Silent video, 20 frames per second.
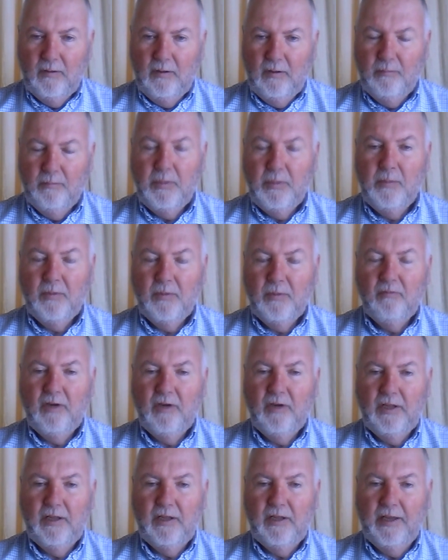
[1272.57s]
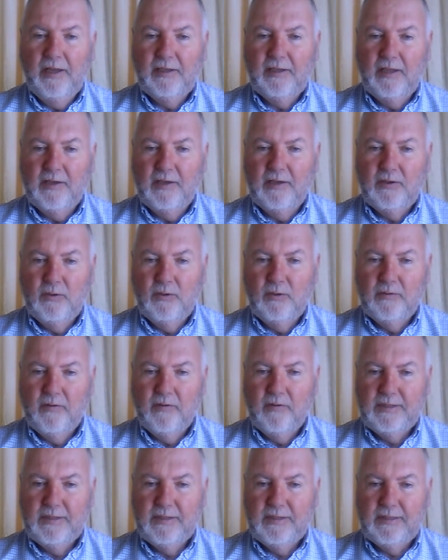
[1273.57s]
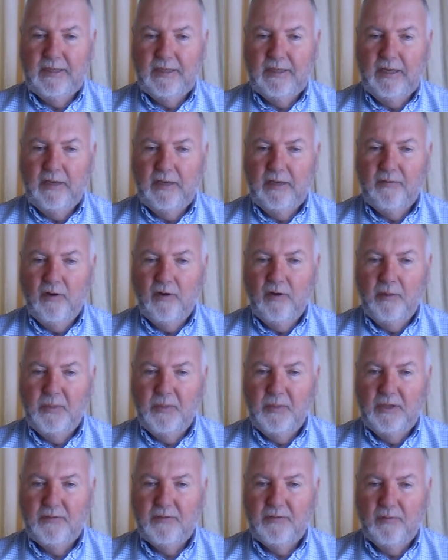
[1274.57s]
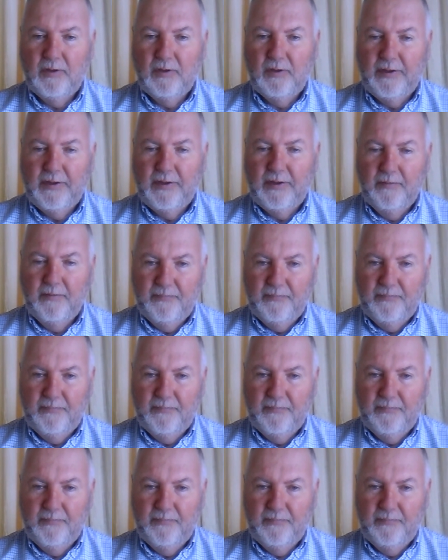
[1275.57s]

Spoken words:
people really like that too. It's very scenic, very peaceful there.